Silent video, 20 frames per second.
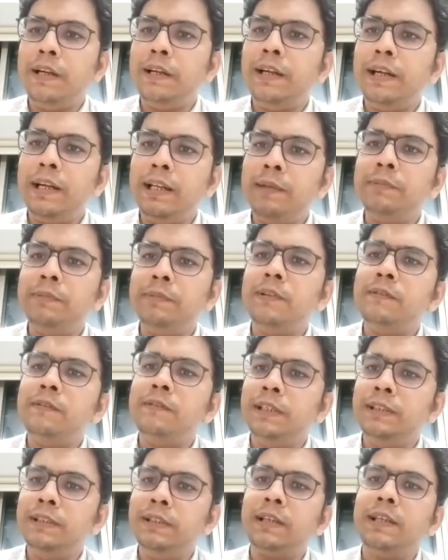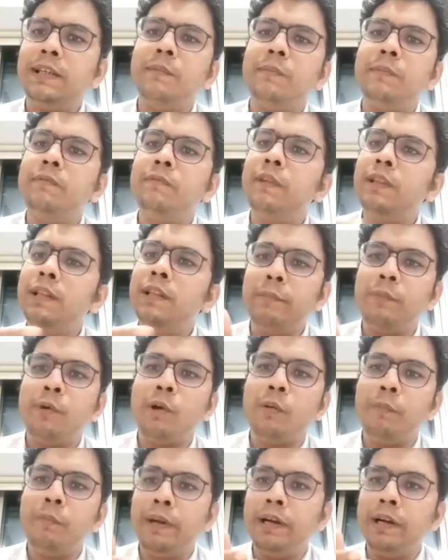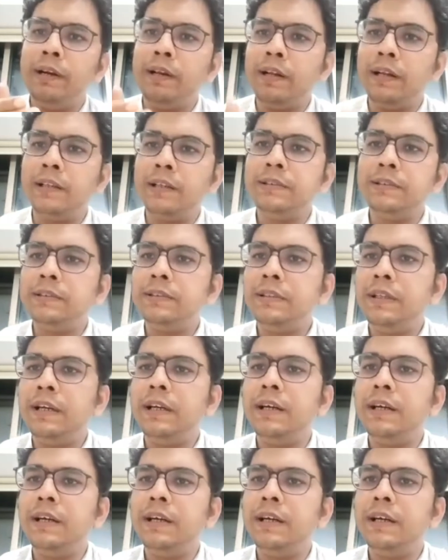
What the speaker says: and get themselves injected with the appropriate drugs.